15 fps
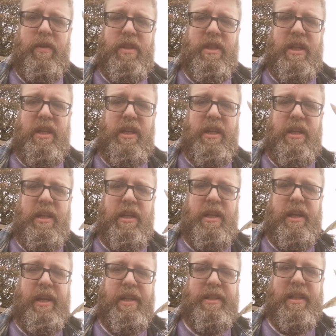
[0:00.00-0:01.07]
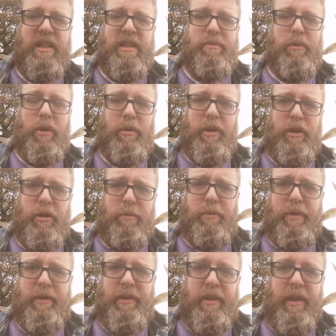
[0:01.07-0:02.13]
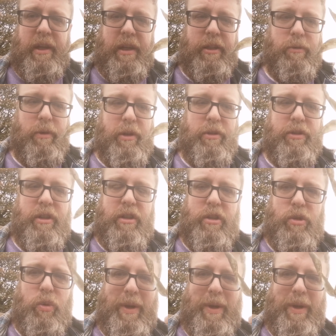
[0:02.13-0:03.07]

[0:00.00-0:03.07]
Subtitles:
you see, it's exploded open. So what it does, it